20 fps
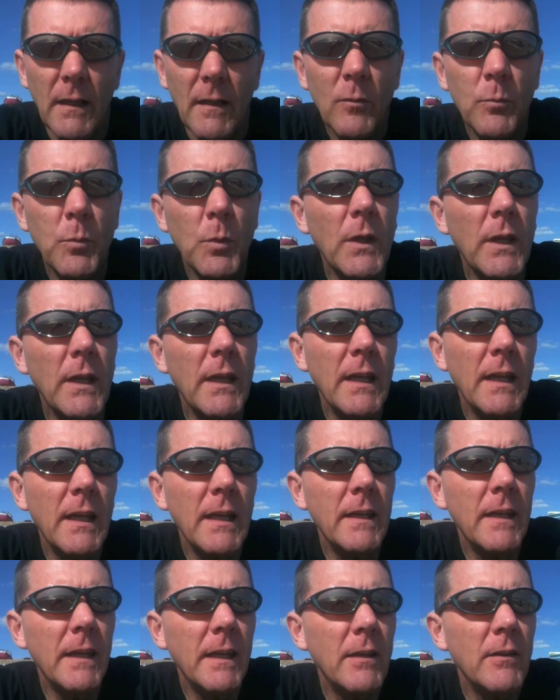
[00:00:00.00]
Oh buddy,
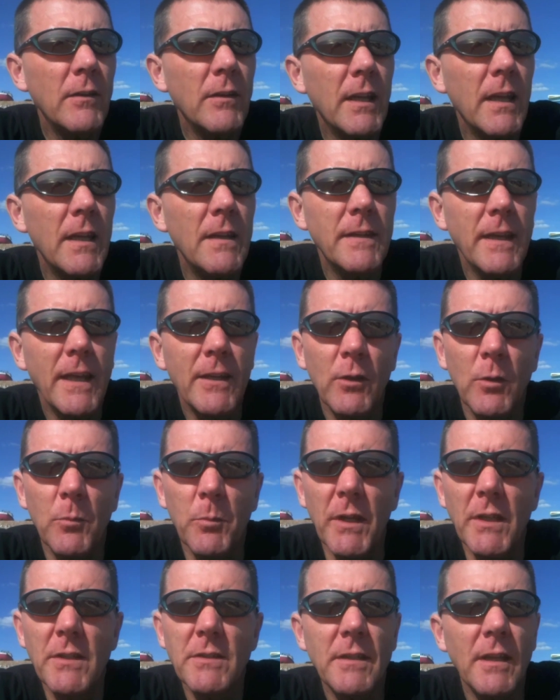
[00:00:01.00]
Andy here again down on
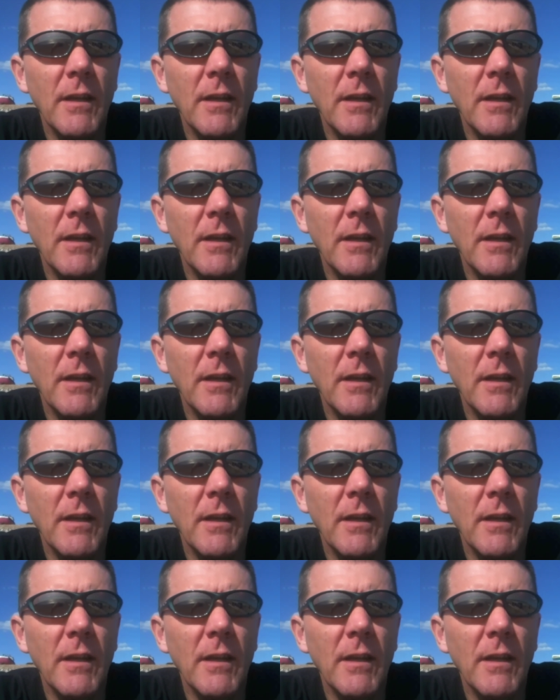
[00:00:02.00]
the beach,